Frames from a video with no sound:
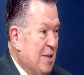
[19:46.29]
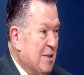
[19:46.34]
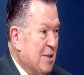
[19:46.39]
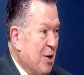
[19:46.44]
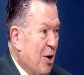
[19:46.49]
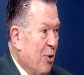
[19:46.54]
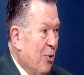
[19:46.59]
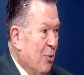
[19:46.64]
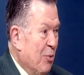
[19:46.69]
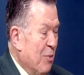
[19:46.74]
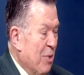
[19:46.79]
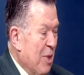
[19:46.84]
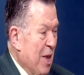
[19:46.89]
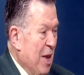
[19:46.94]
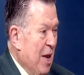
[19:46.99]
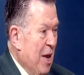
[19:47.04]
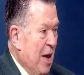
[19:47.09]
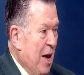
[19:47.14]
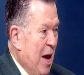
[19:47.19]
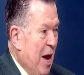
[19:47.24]
So
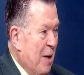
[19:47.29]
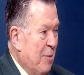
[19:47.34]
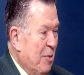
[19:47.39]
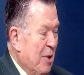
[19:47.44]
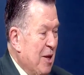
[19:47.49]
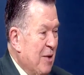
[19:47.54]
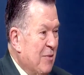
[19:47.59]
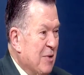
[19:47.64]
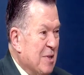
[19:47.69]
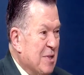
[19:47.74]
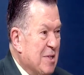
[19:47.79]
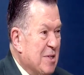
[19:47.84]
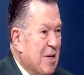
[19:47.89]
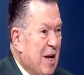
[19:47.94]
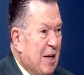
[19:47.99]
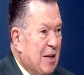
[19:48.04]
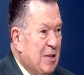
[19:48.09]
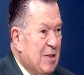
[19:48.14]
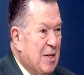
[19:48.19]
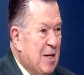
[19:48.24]
I believe it's
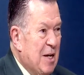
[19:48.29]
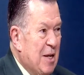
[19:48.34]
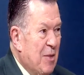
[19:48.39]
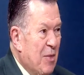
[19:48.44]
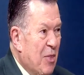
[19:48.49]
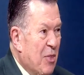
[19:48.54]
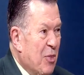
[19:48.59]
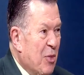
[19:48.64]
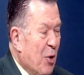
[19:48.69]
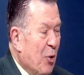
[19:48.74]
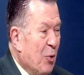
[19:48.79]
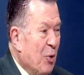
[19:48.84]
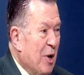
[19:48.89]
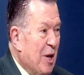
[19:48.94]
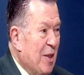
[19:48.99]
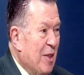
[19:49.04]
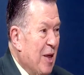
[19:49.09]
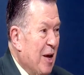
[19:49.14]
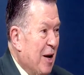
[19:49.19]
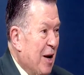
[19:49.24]

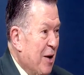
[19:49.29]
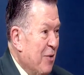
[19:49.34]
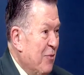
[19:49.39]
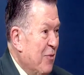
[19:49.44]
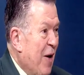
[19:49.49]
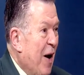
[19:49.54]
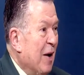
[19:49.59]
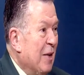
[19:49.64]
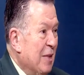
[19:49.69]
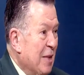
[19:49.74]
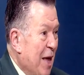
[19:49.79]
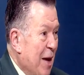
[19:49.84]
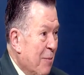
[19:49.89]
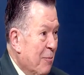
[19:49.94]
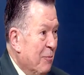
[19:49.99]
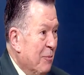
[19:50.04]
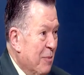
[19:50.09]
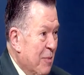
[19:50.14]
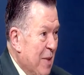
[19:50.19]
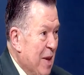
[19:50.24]
1930 that I find
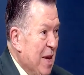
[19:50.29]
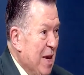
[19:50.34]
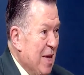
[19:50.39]
them